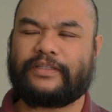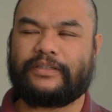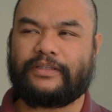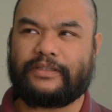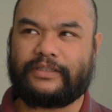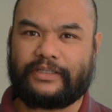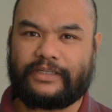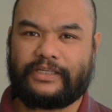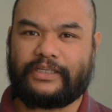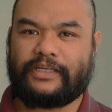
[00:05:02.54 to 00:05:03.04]

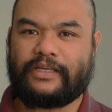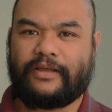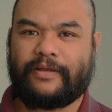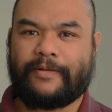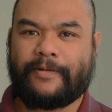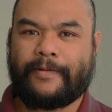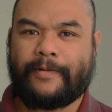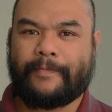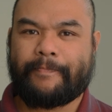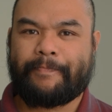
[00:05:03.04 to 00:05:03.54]
Lee,
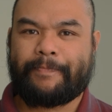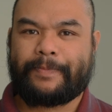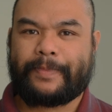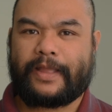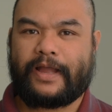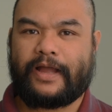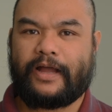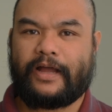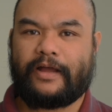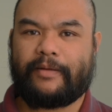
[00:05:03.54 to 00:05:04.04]

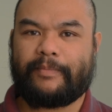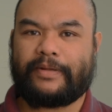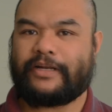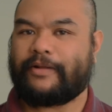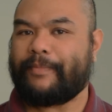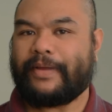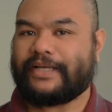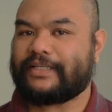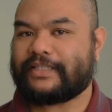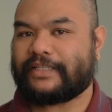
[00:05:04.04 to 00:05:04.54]
an
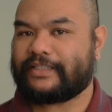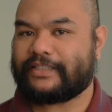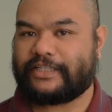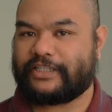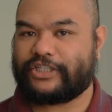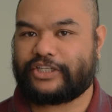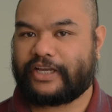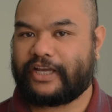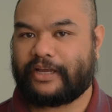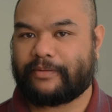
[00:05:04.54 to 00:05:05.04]
amazing
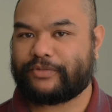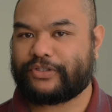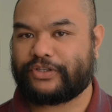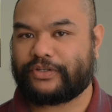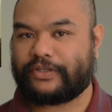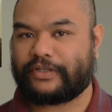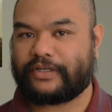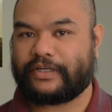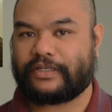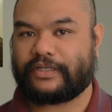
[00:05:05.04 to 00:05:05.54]
digicam
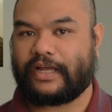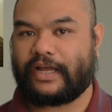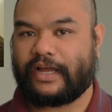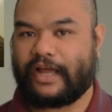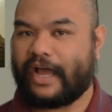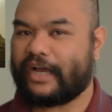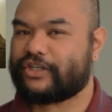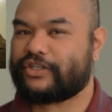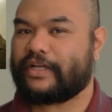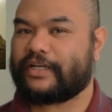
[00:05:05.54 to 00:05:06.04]
shooter, and
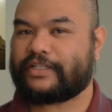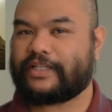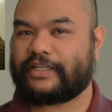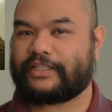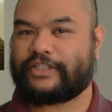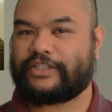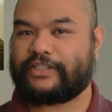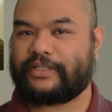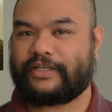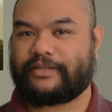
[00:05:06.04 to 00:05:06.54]
actually I think
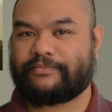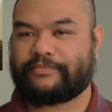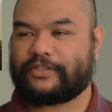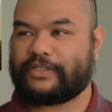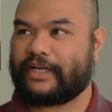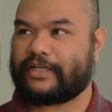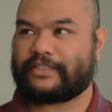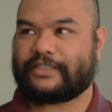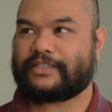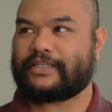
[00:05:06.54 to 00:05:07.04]

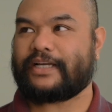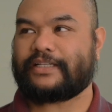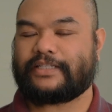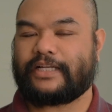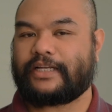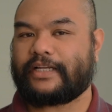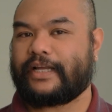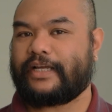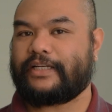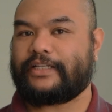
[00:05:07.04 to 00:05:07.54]
she has a site
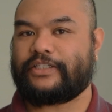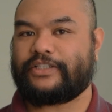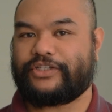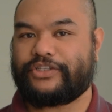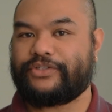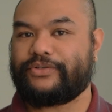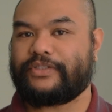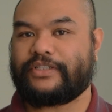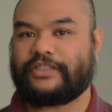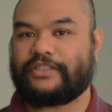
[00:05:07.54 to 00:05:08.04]
dedicated
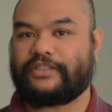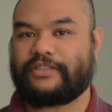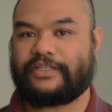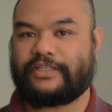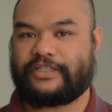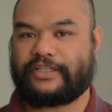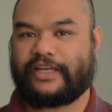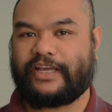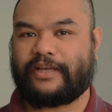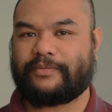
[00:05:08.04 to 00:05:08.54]
to
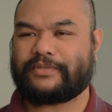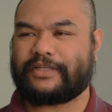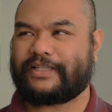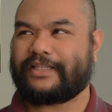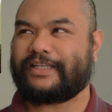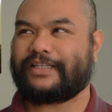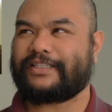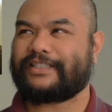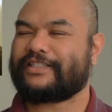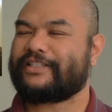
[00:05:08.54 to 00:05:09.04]
digicams. I
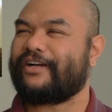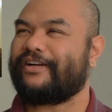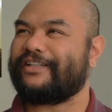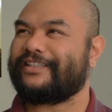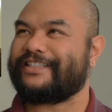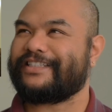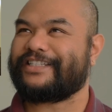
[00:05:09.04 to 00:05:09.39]
think it's called